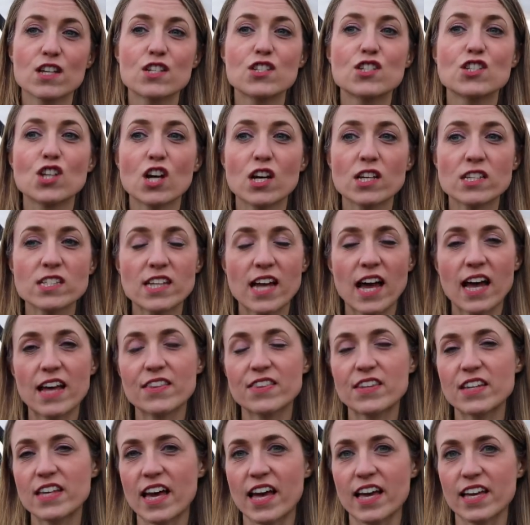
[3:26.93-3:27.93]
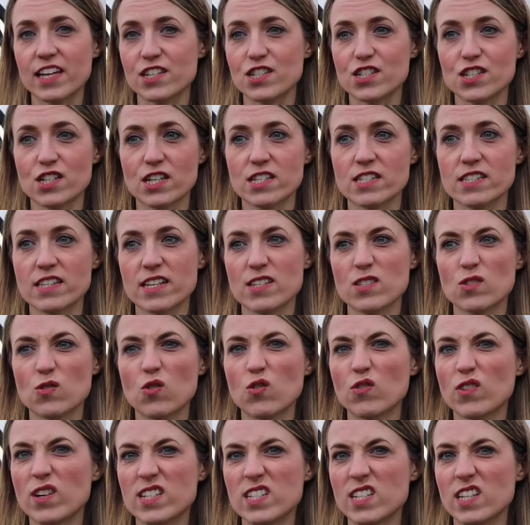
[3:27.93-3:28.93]
Just add the H as there's
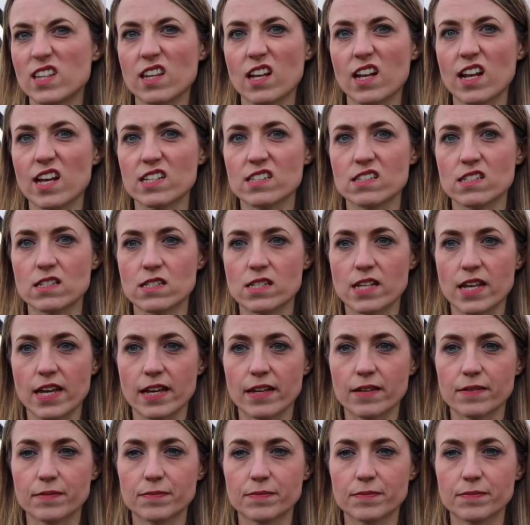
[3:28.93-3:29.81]
already the letter T.